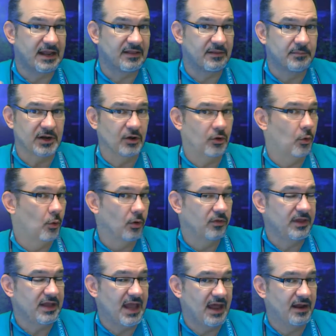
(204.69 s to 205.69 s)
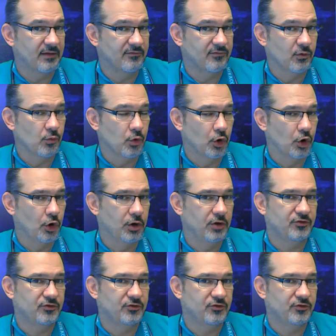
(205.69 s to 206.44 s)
the middle, or the end of a word.